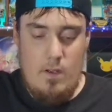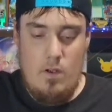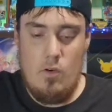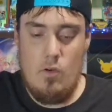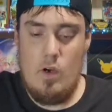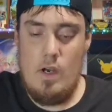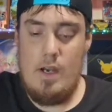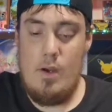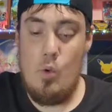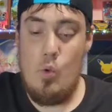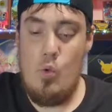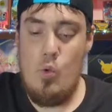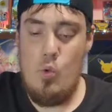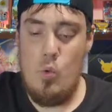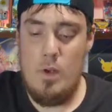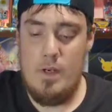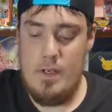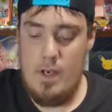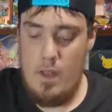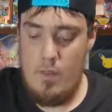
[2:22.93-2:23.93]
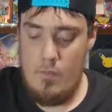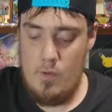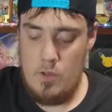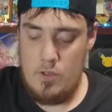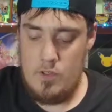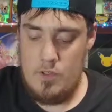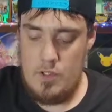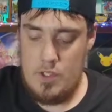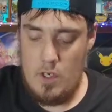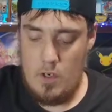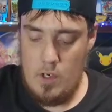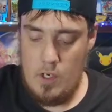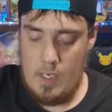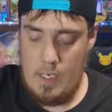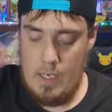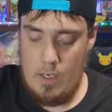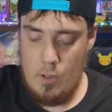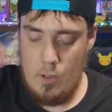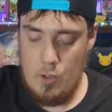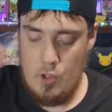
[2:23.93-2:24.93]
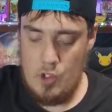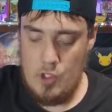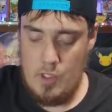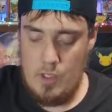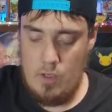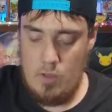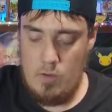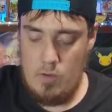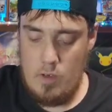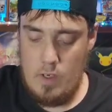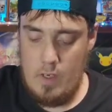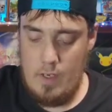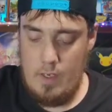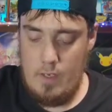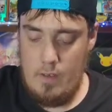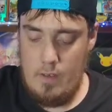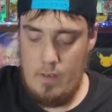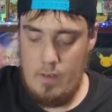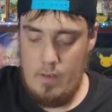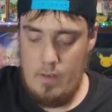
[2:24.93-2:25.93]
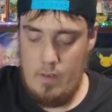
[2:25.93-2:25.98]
All right, ooh, another dark energy, all right.